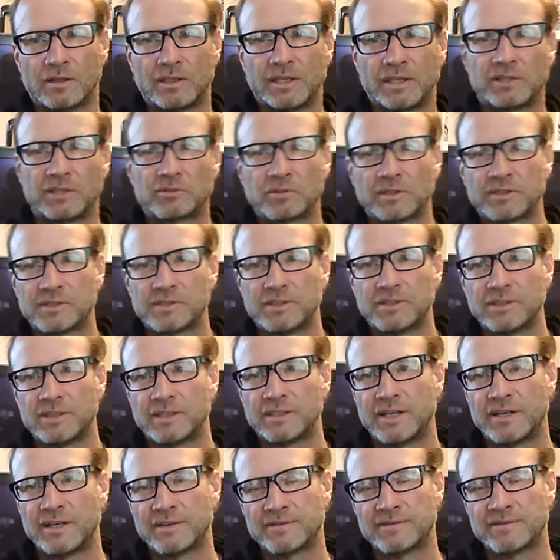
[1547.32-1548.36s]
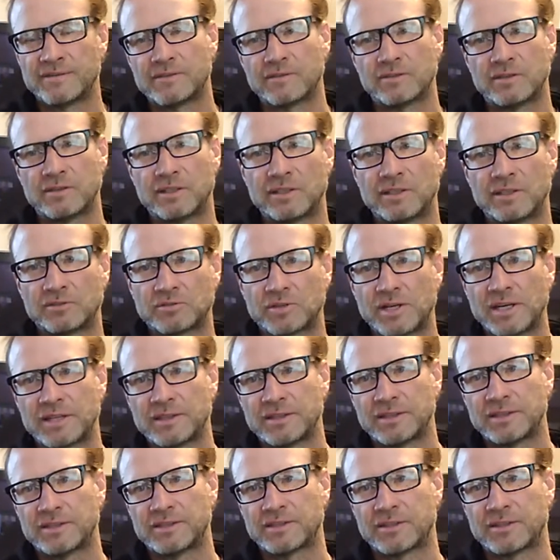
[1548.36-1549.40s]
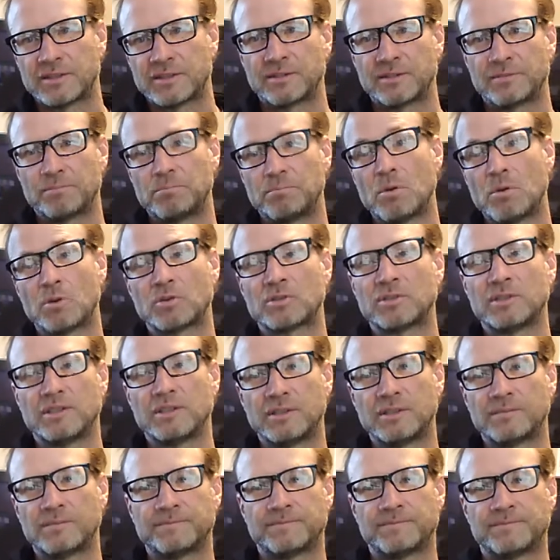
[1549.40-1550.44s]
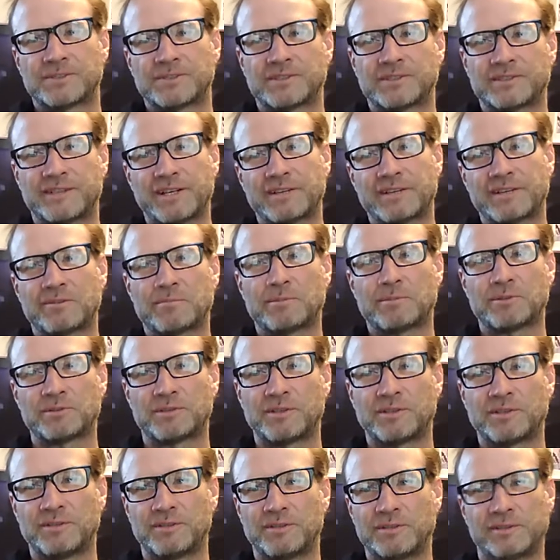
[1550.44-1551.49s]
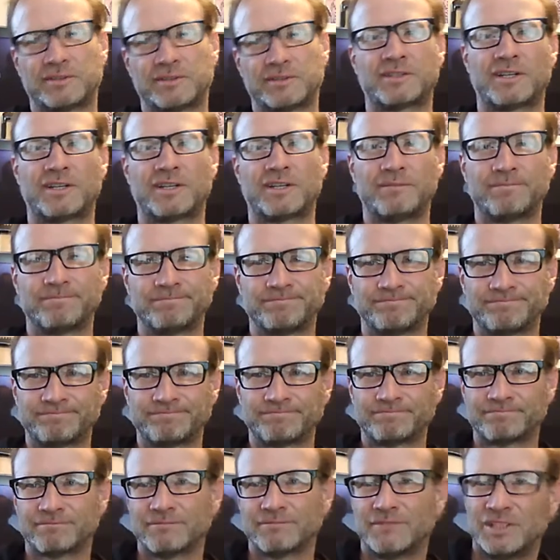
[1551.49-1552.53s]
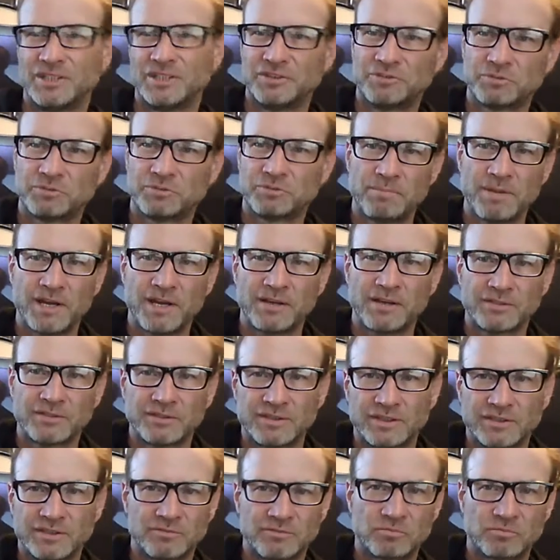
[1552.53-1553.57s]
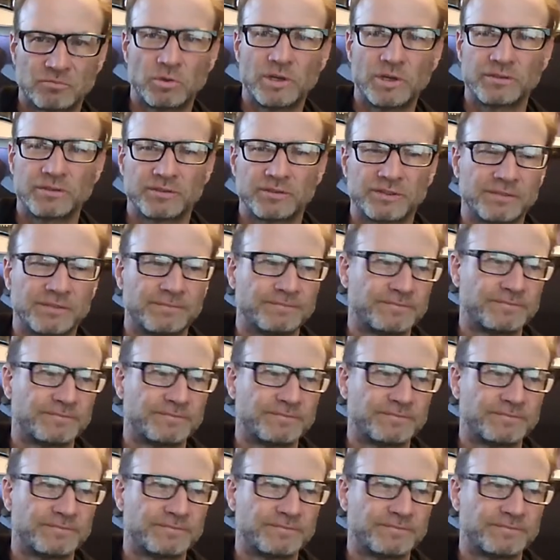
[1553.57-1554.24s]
Interestingly enough, triathletes are mostly susceptible to the same injury patterns as runners.